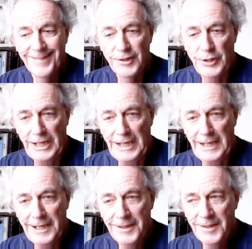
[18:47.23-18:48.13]
the
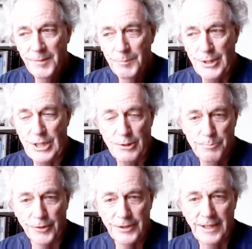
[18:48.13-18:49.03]
British
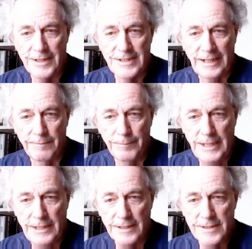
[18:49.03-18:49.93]
broadcasting and
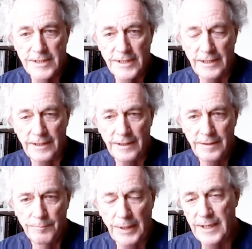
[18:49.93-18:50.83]
media scene
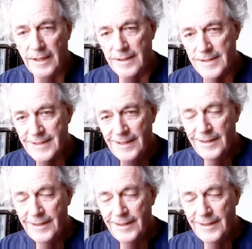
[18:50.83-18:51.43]
because